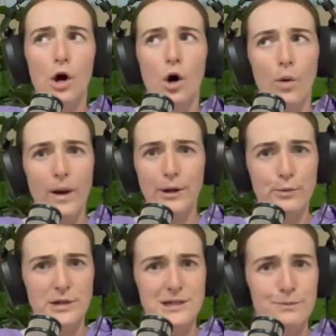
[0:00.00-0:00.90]
oh, I don't
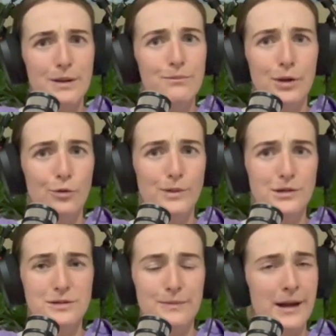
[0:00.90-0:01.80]
want to split bill
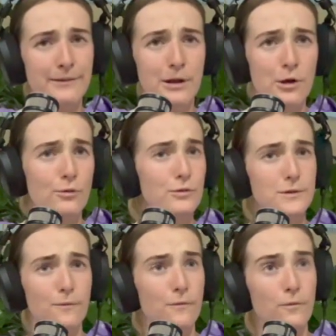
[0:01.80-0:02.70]
because mine
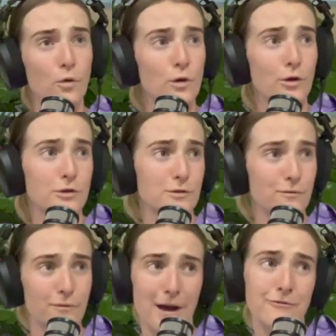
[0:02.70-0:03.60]
was $4
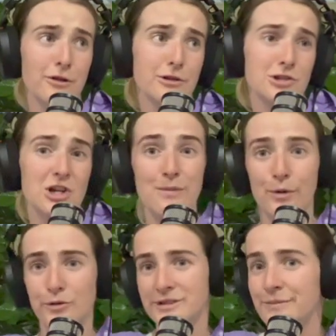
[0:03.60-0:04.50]
or $5 cheaper
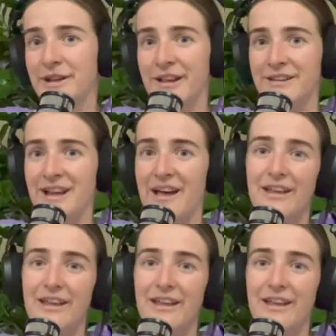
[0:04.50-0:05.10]
or something like that.